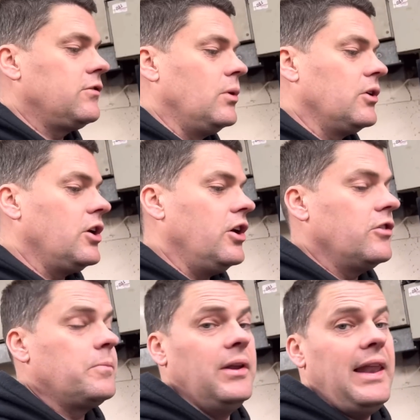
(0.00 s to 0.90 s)
one, guys,
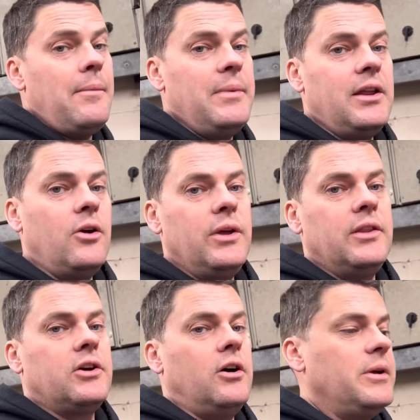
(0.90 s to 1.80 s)
but let me know in the
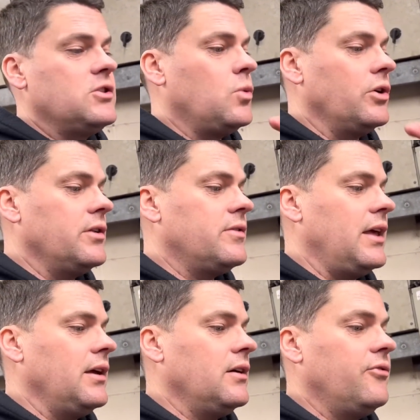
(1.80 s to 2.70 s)
comments what you
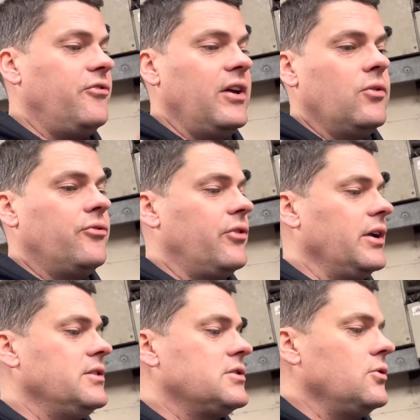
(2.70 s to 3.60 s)
think. Feel
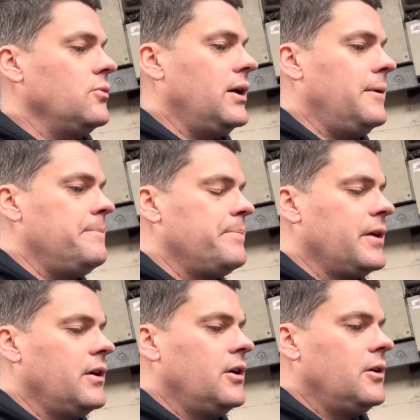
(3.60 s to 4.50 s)
free to um,
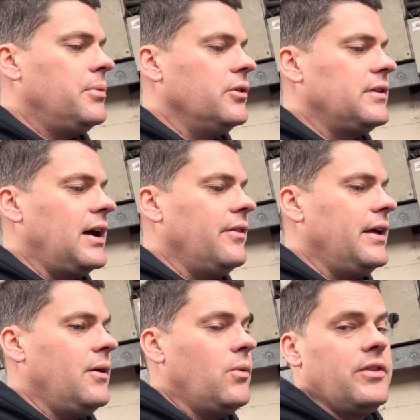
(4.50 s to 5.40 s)
put down
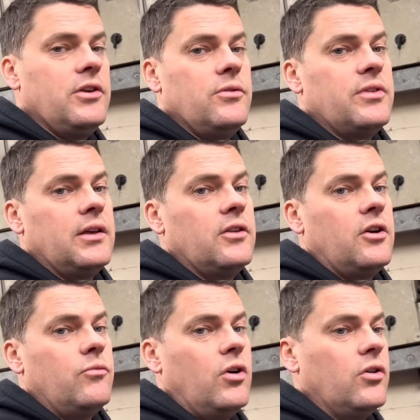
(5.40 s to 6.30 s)
there whether you think that
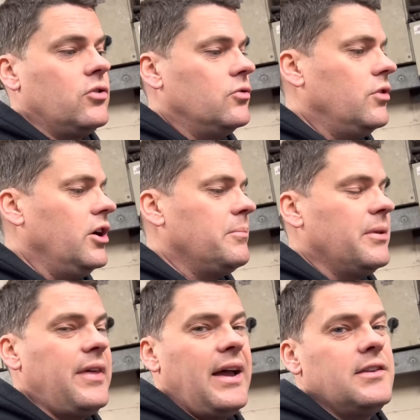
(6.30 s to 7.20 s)
I'm wrong or right,
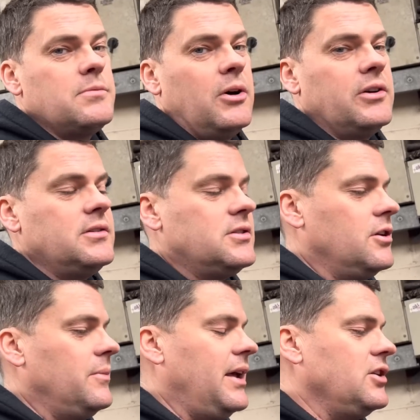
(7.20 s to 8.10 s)
but that is my
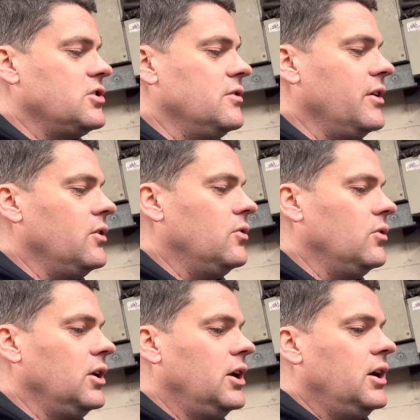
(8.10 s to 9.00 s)
determination of it
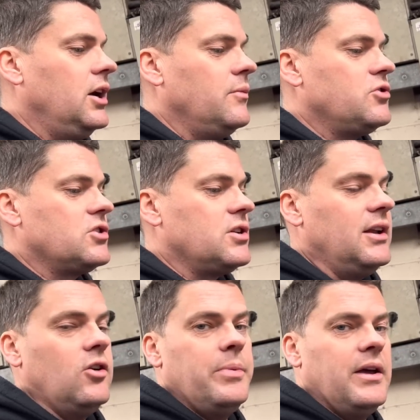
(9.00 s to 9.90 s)
all. Um, just a
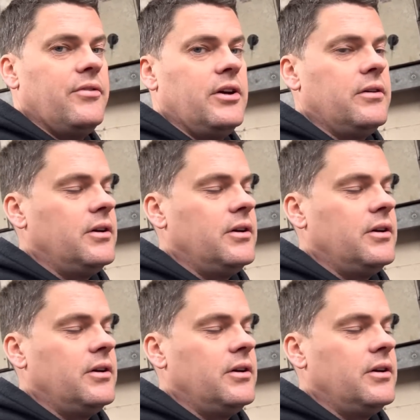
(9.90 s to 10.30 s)
little bit of a